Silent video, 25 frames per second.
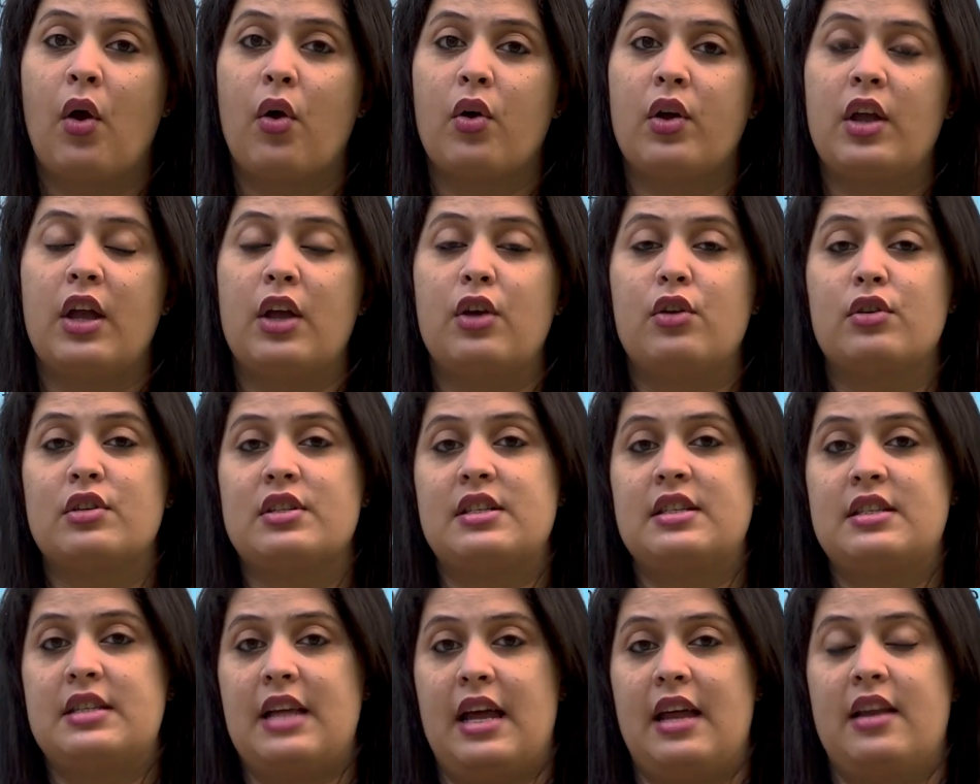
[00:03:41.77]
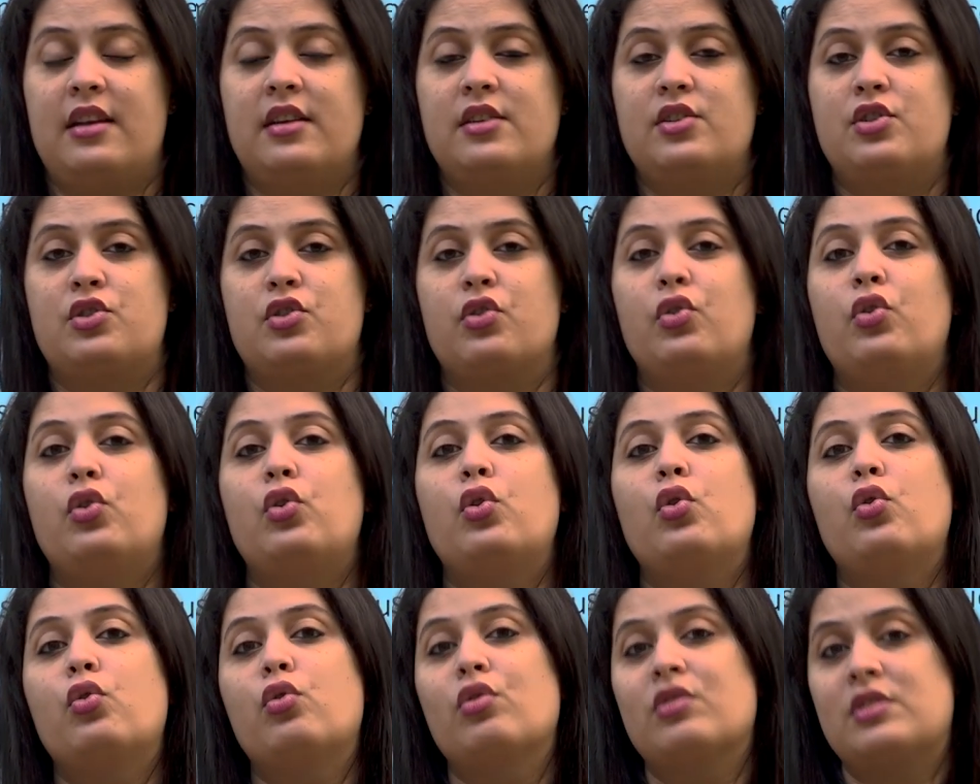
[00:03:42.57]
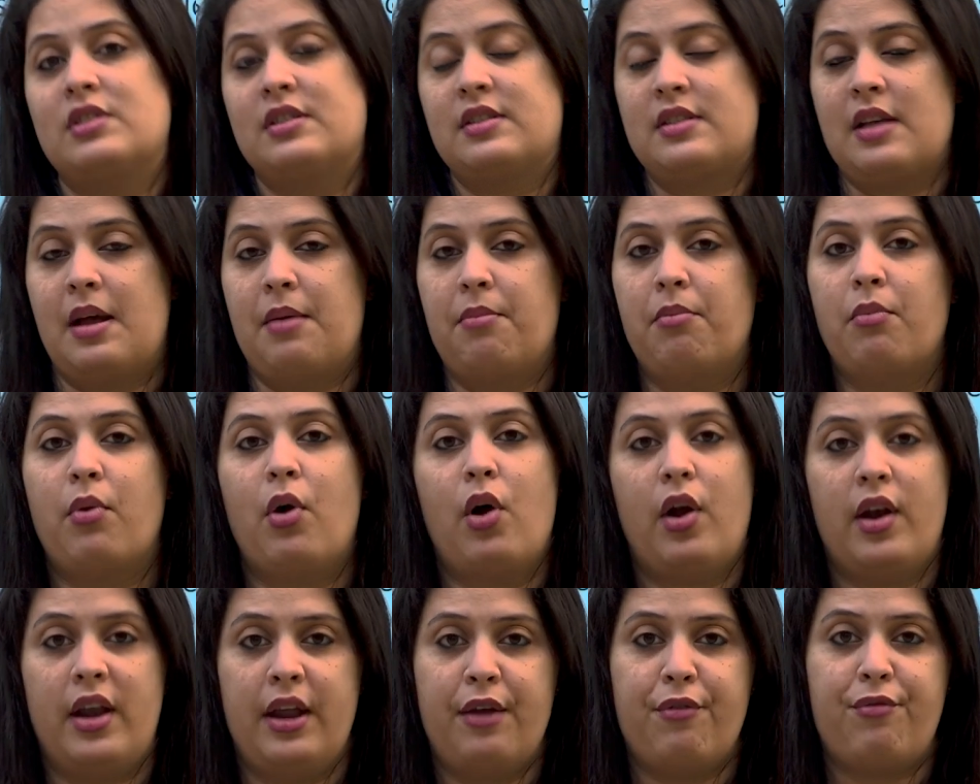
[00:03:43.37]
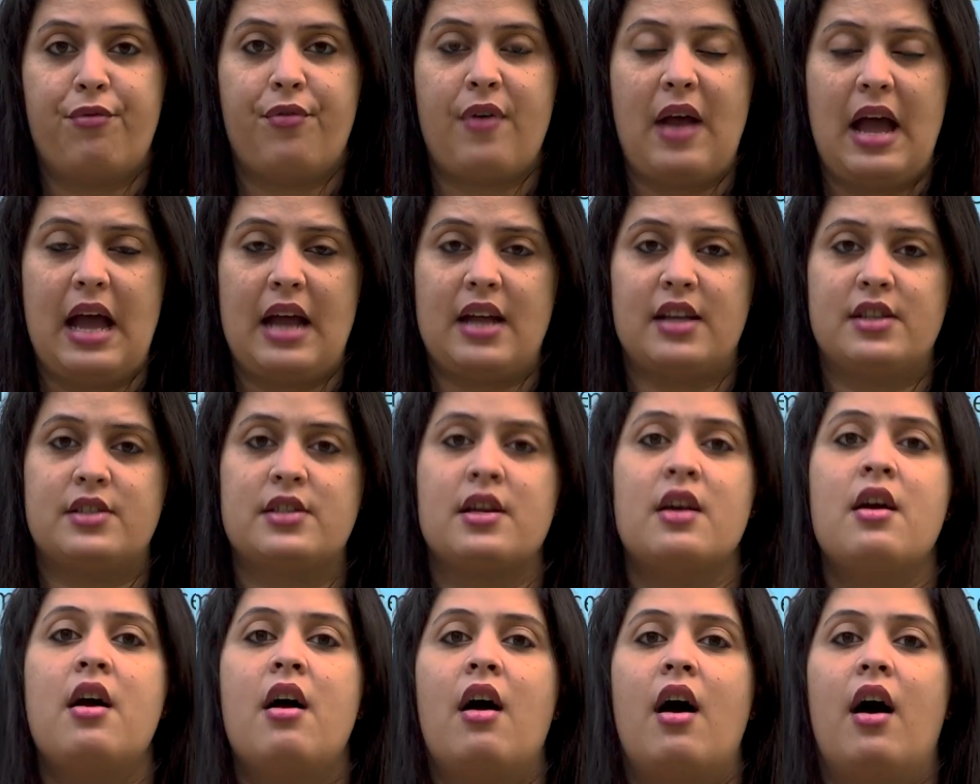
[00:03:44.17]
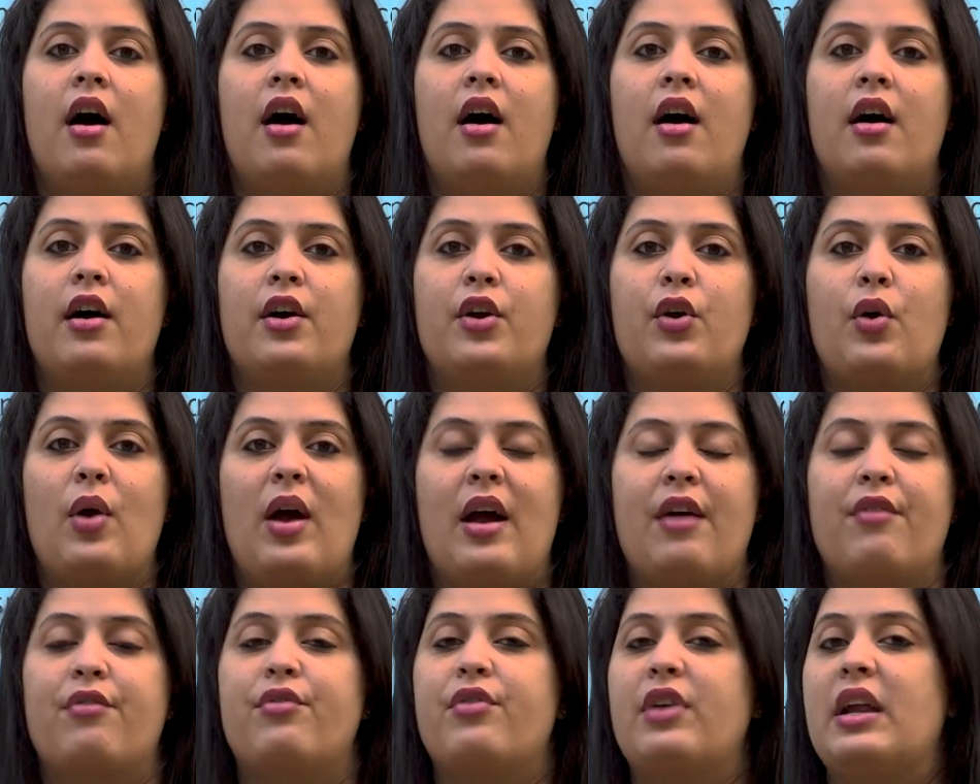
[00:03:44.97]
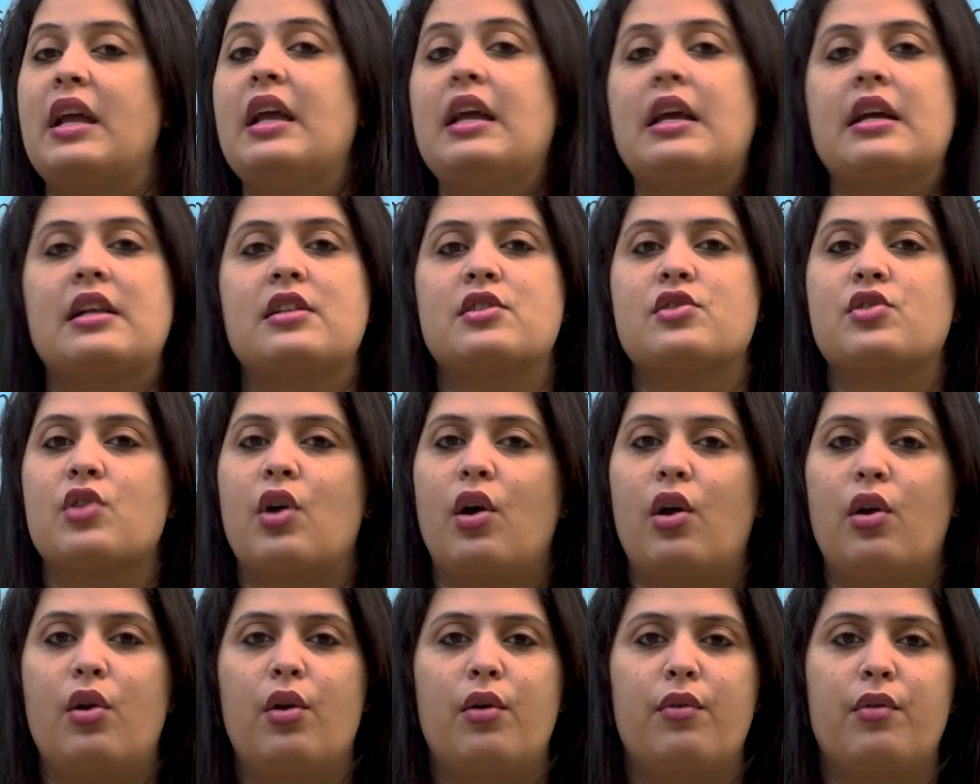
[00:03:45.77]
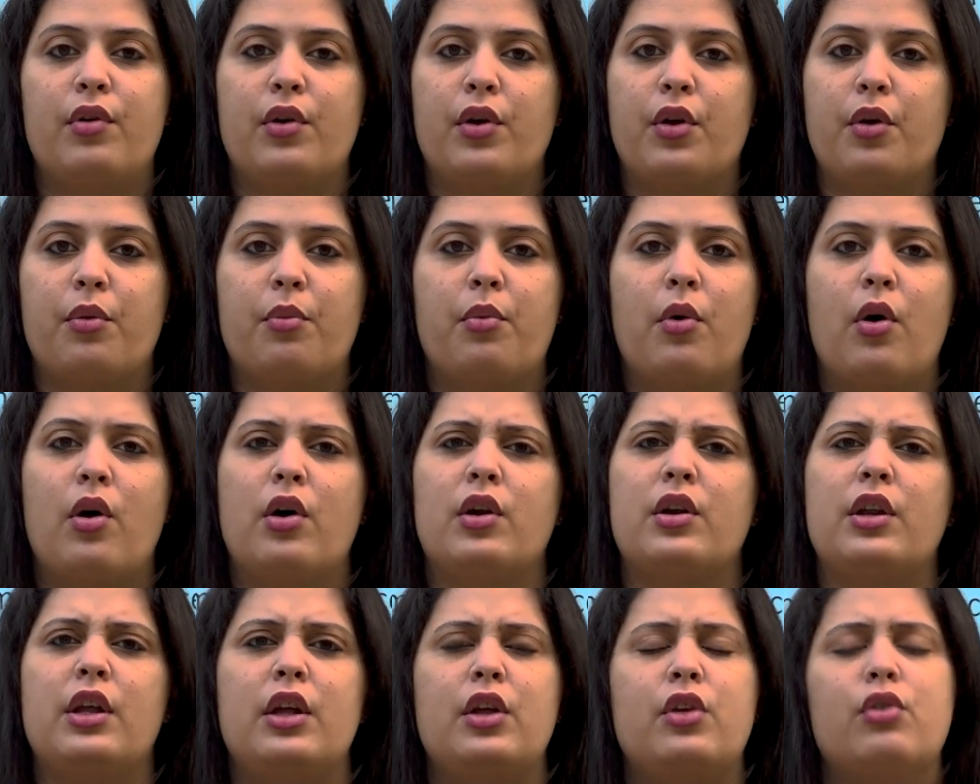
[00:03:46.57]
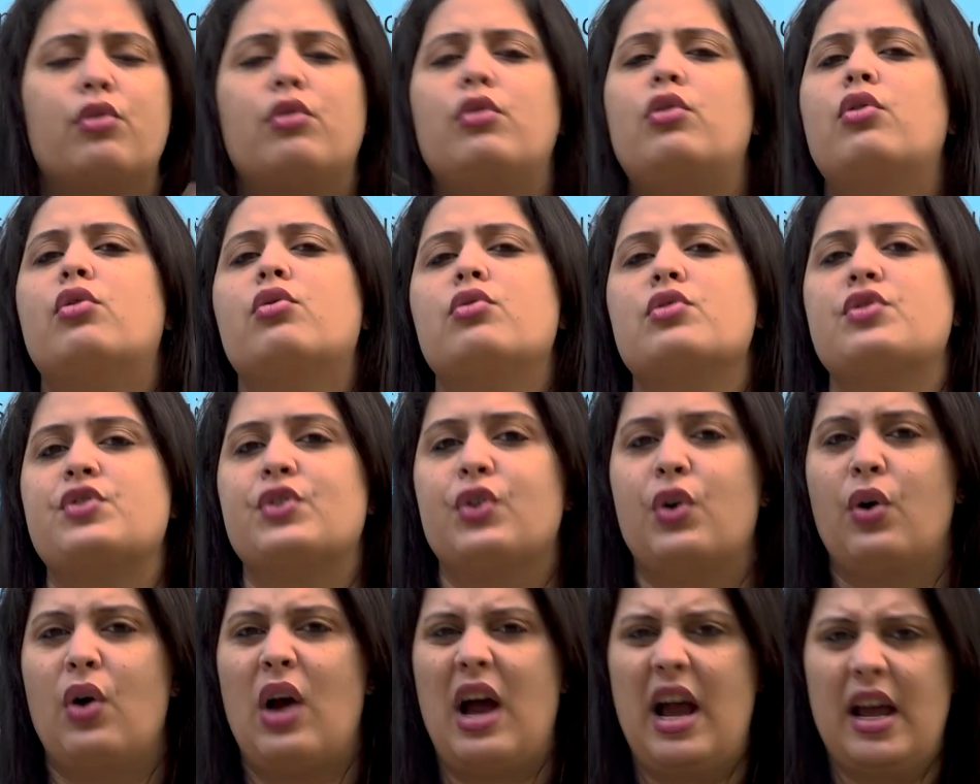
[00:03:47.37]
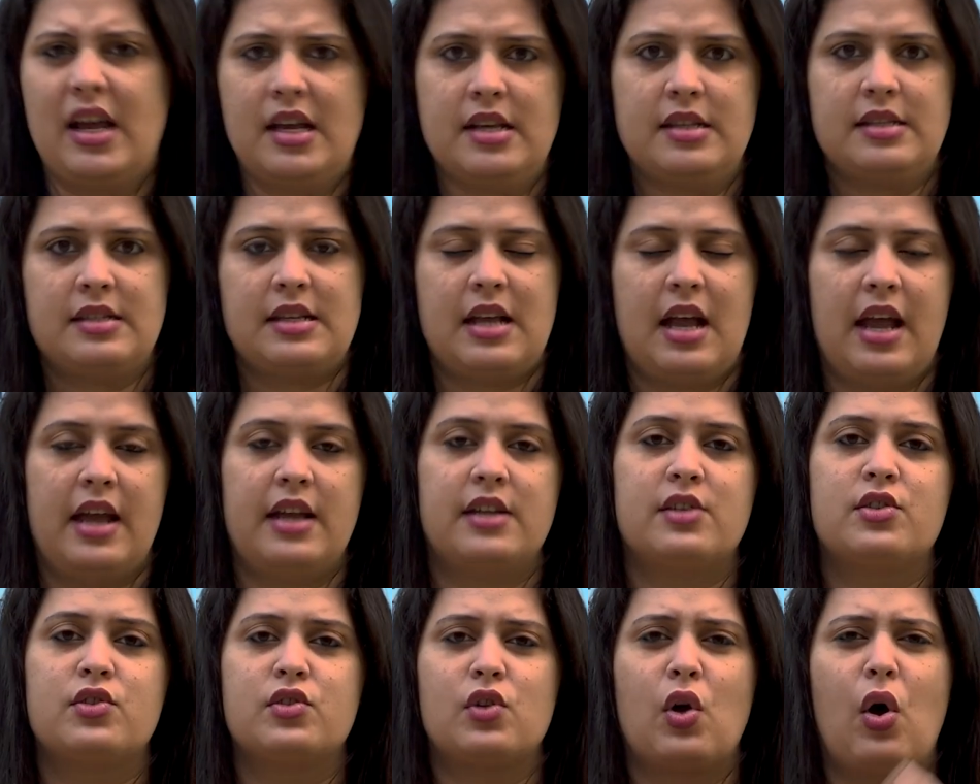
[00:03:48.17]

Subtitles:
Okay, you tend to lose some body fat, you have wrinkles all over your body, you lose your eyesight.